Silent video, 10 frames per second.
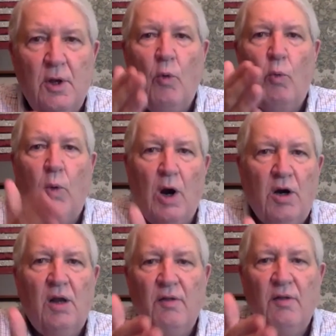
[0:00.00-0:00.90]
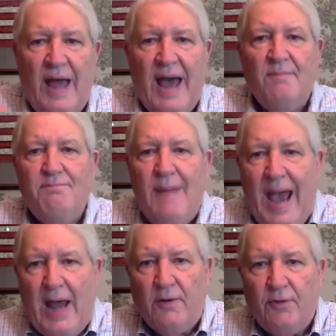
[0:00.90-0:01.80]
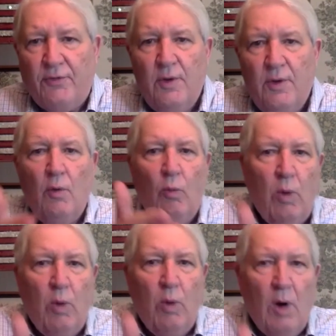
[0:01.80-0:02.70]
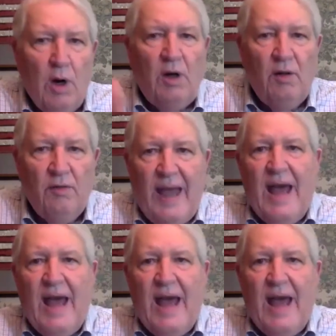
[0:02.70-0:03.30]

work that matters. Mm-hmm. Work that